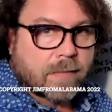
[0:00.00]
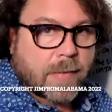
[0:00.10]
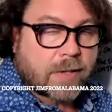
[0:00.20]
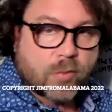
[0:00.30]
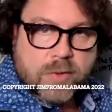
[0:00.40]

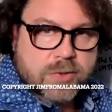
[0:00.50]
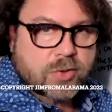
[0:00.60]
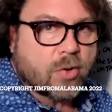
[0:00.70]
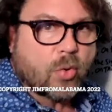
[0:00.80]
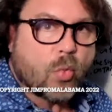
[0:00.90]
like a real
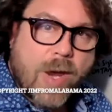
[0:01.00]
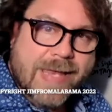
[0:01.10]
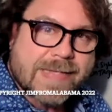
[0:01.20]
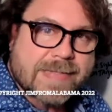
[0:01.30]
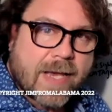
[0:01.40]
strong
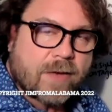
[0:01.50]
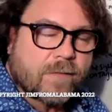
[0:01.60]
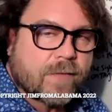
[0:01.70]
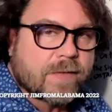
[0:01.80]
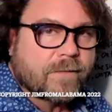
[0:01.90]
wind
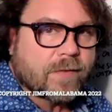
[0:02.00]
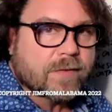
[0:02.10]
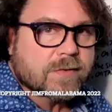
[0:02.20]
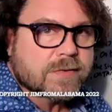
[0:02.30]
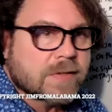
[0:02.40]
sound for the
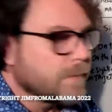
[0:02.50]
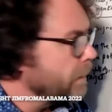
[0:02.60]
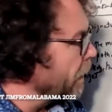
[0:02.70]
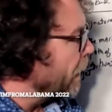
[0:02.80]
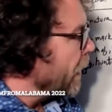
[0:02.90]
first,
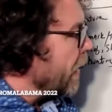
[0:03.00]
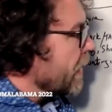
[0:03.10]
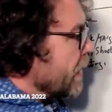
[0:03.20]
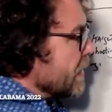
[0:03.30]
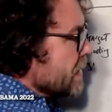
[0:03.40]
and
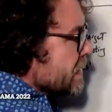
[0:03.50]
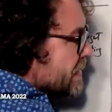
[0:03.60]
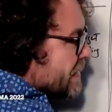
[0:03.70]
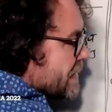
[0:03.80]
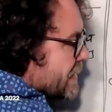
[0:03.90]
a
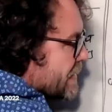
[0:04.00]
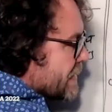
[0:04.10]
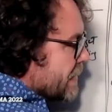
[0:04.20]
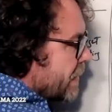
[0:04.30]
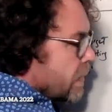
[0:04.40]

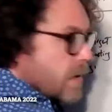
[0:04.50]
s,